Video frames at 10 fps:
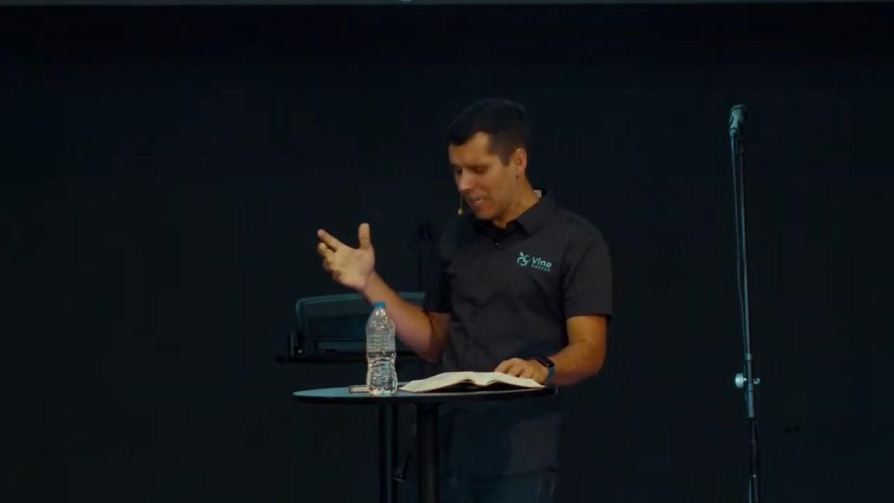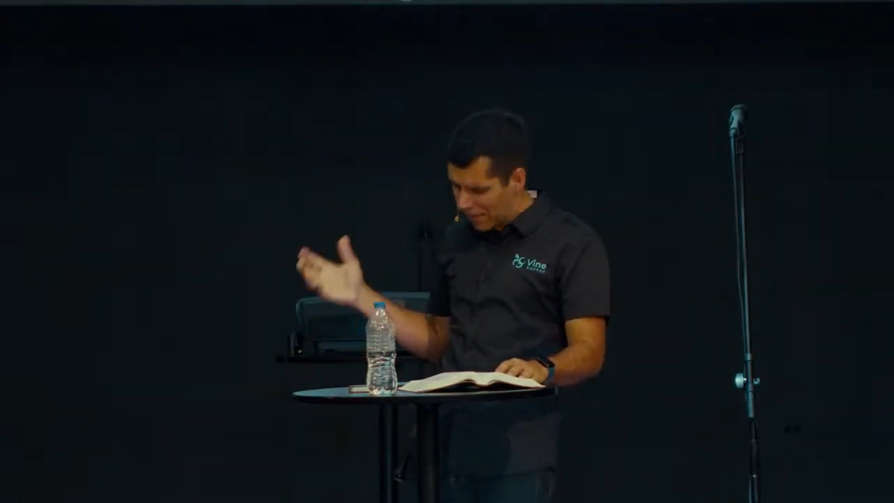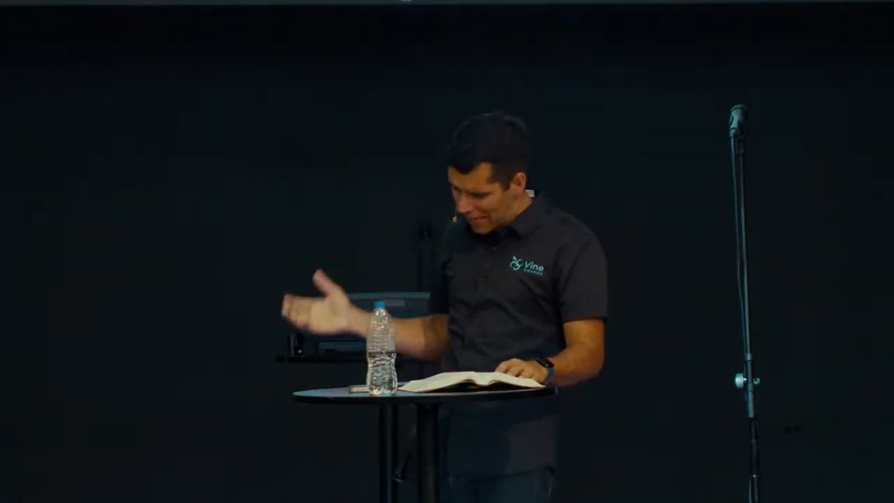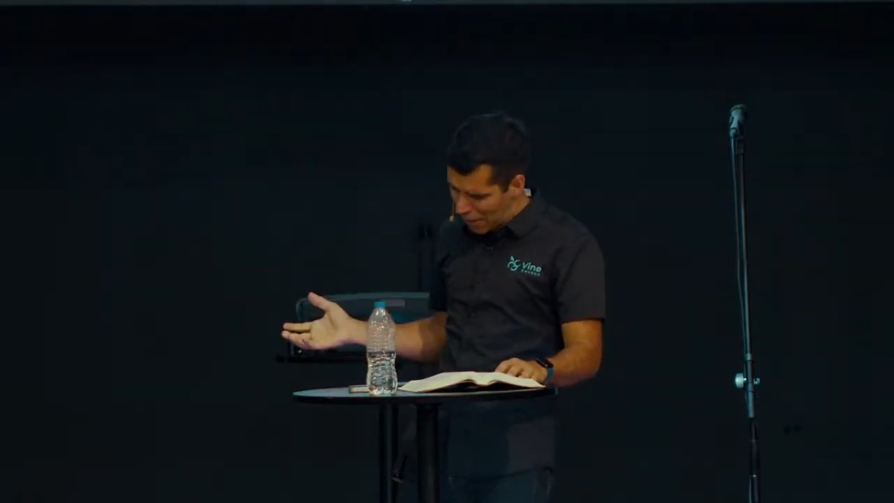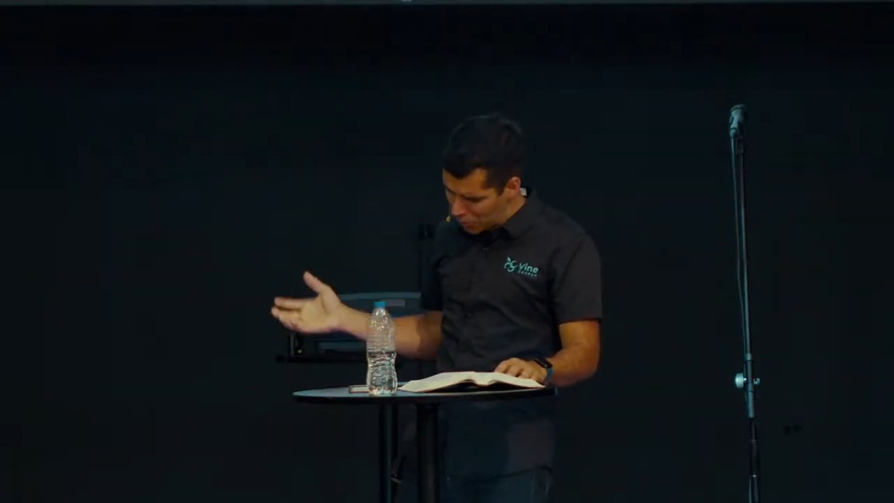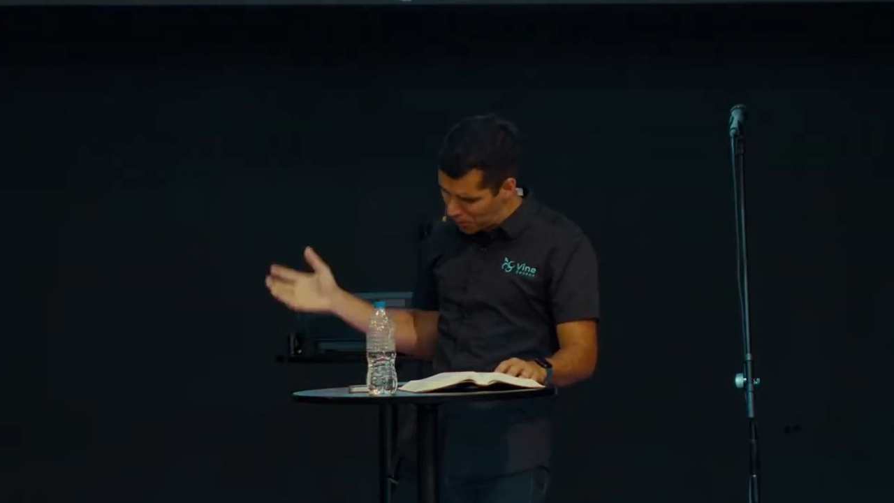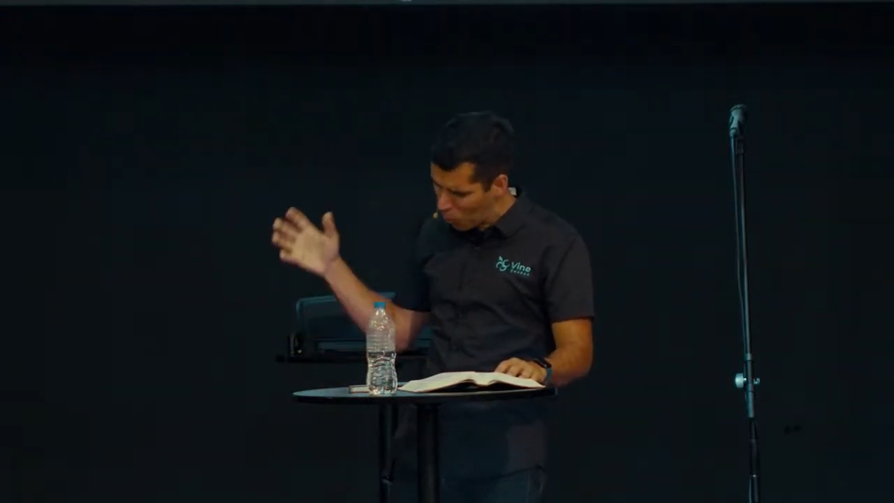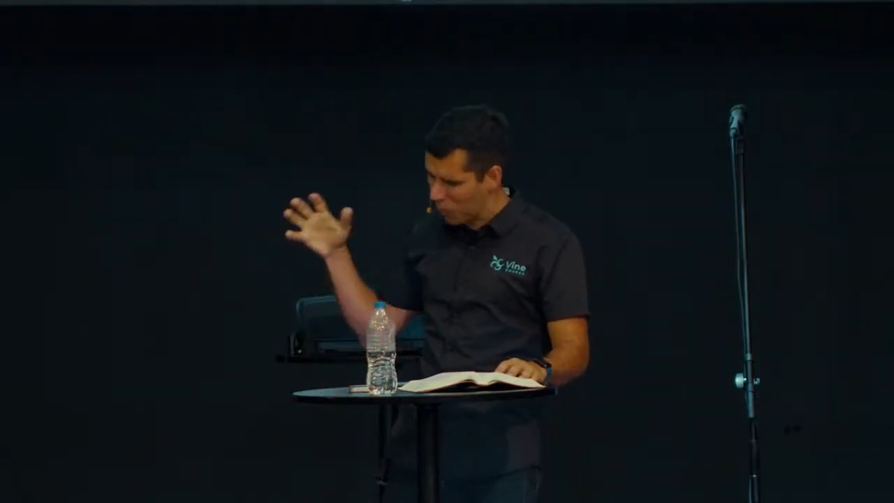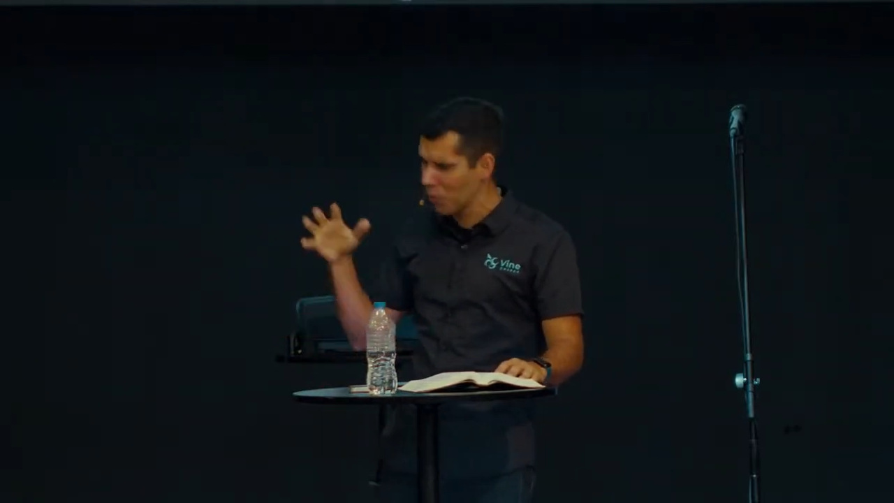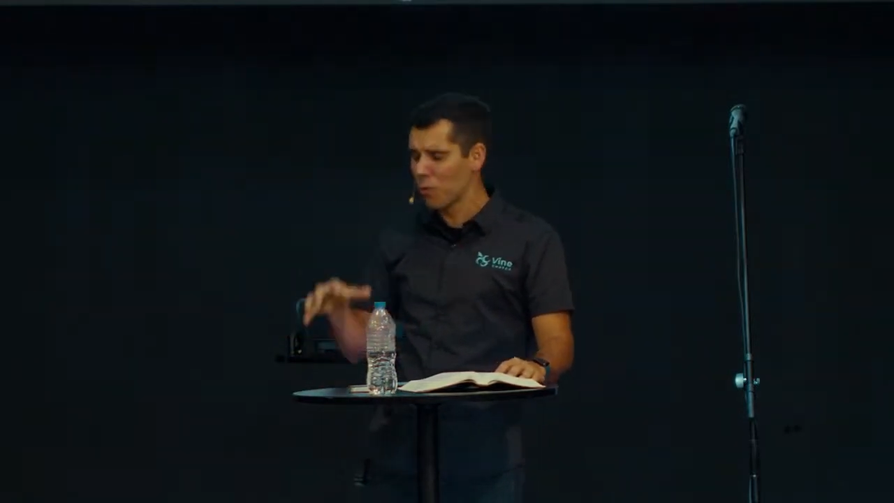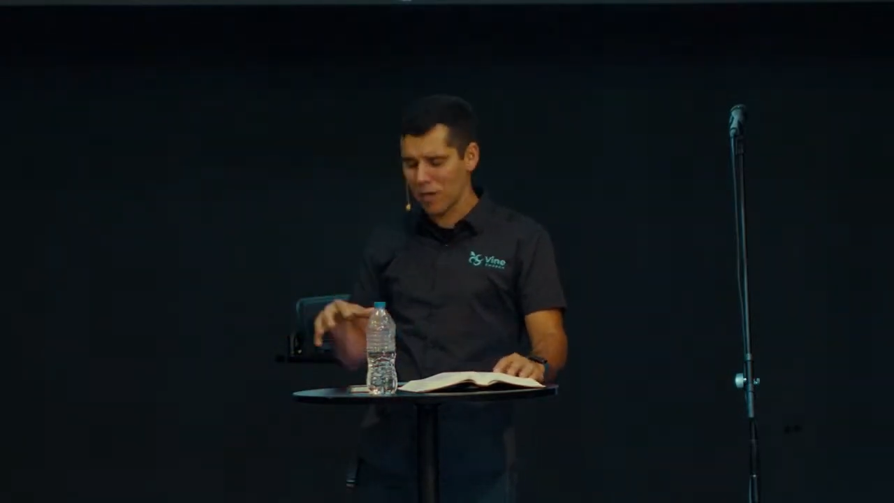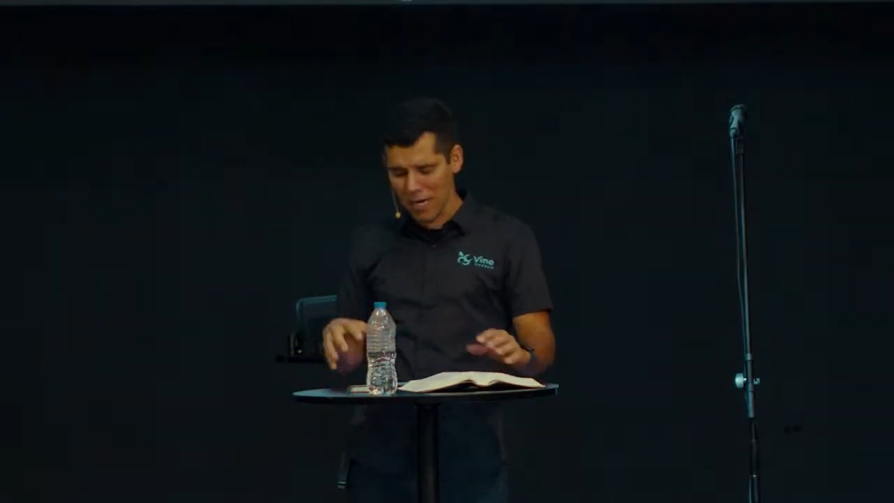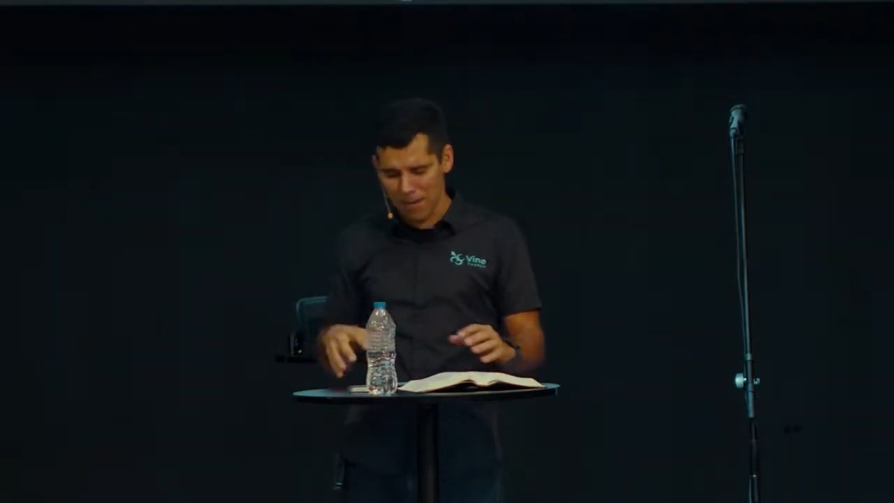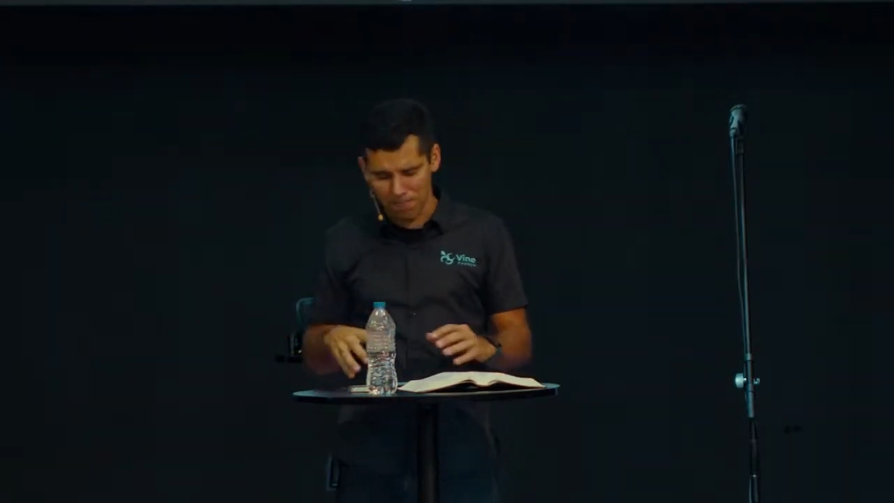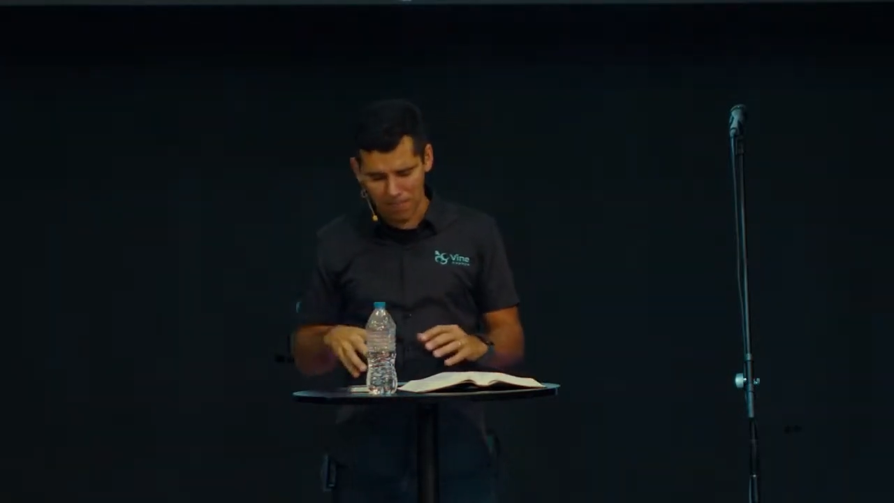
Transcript: an outpouring will come.